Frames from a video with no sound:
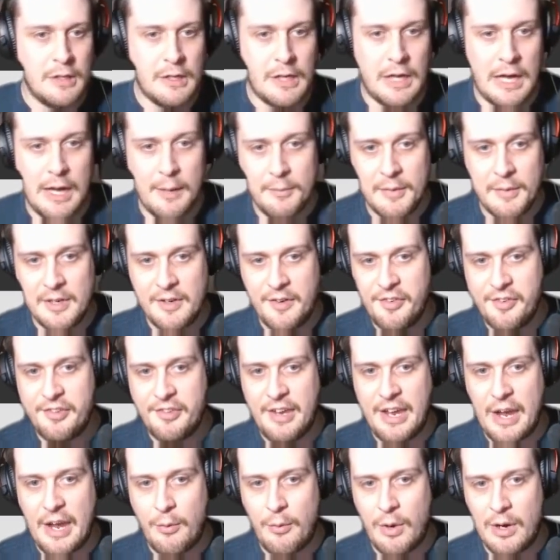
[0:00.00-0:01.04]
I'm going to
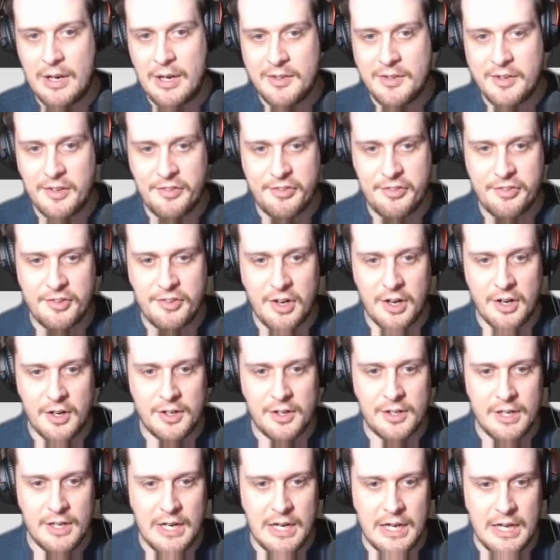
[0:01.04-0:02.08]
say I want it to start